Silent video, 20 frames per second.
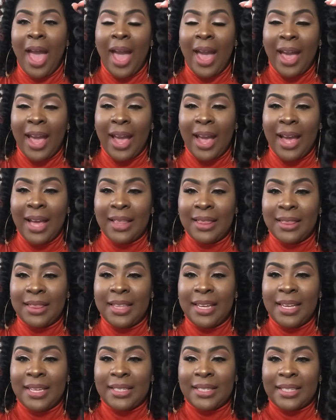And
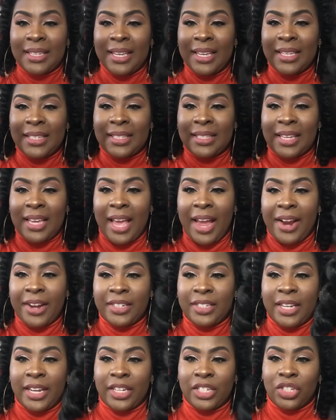this is the hair
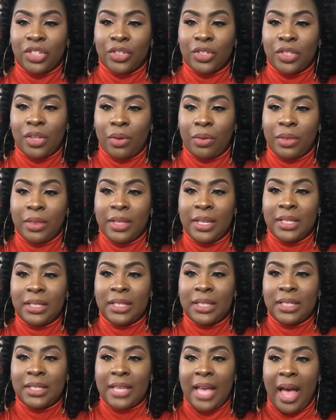texture. So
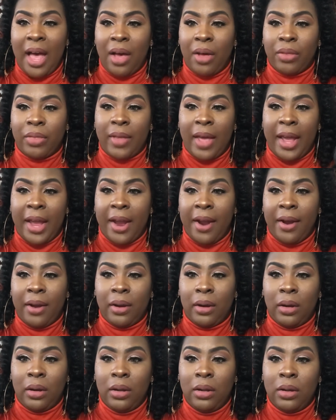this is how the hair
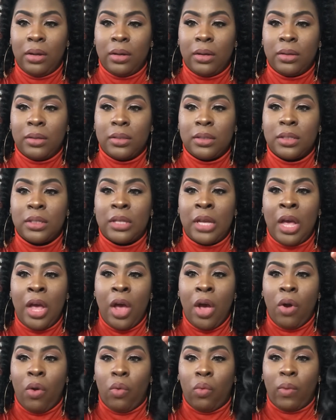looks
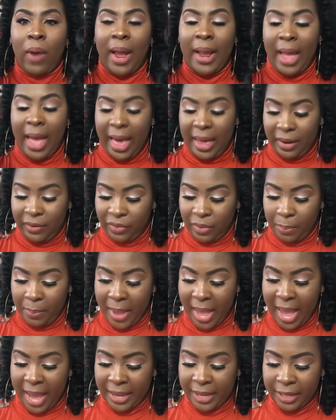right out of the
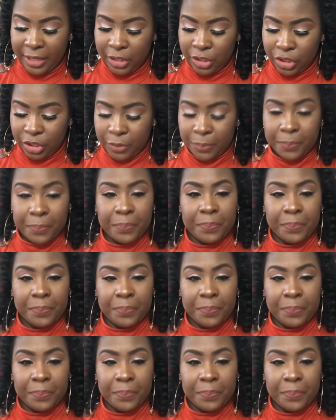package.